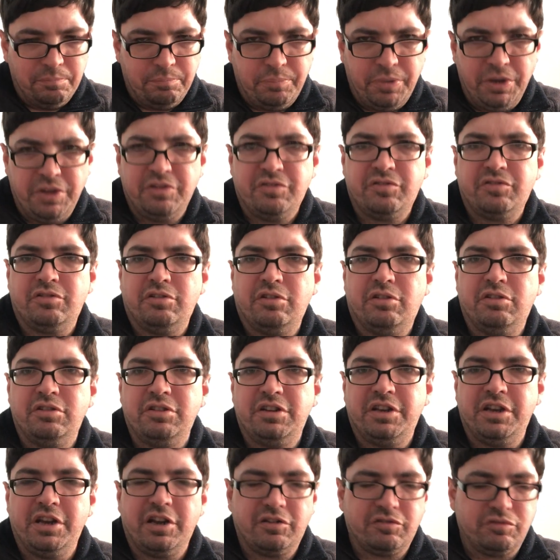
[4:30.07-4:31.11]
based on
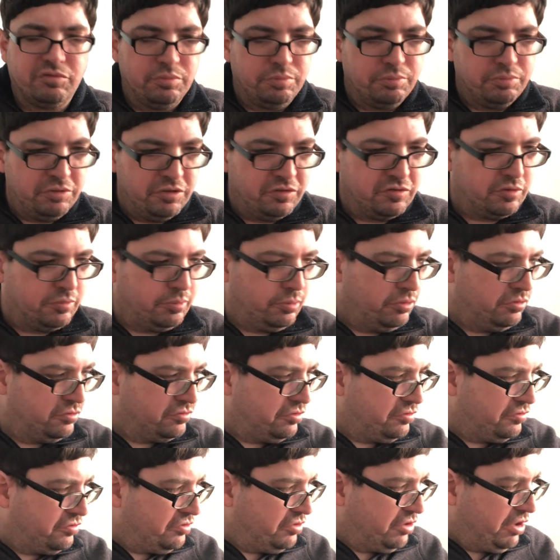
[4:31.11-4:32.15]
the actual principles
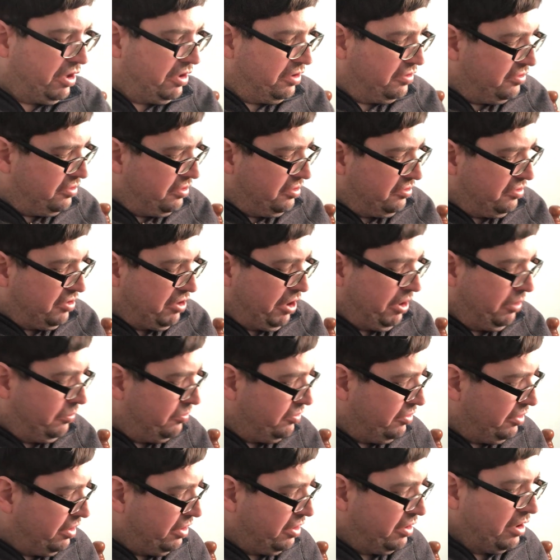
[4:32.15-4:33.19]
of science in games,
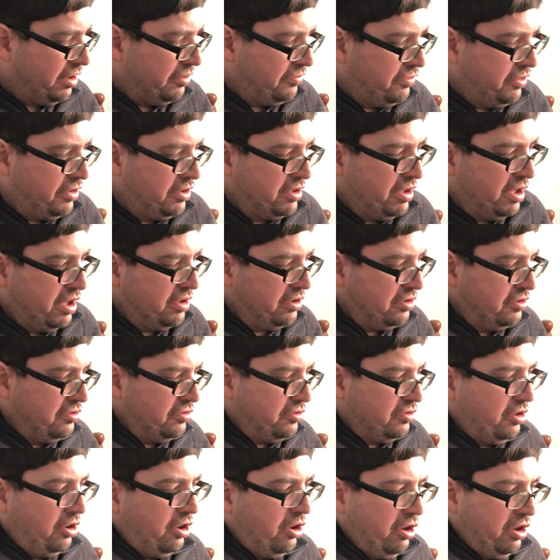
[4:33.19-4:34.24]
and I think that
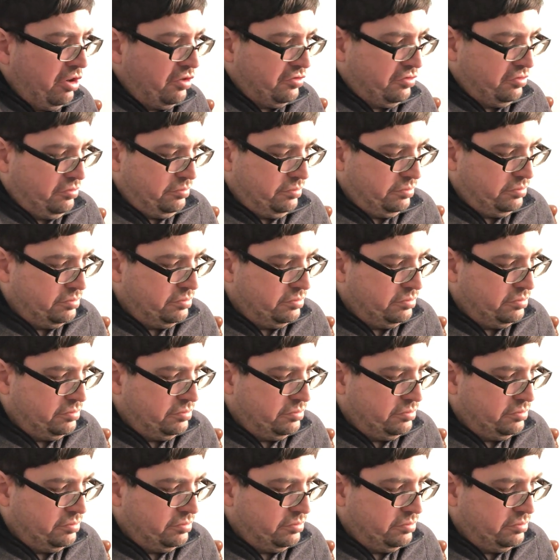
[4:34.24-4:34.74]
is awesome.